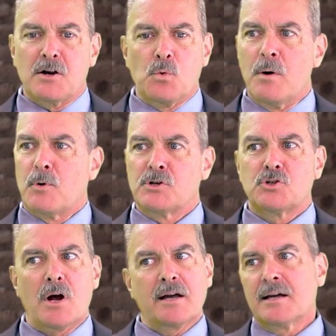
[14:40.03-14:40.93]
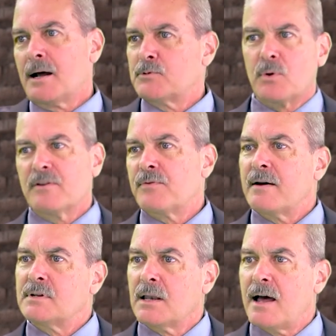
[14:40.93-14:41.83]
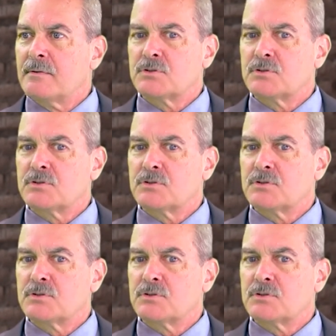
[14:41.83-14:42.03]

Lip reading: or one more strike and I'm 25 to life.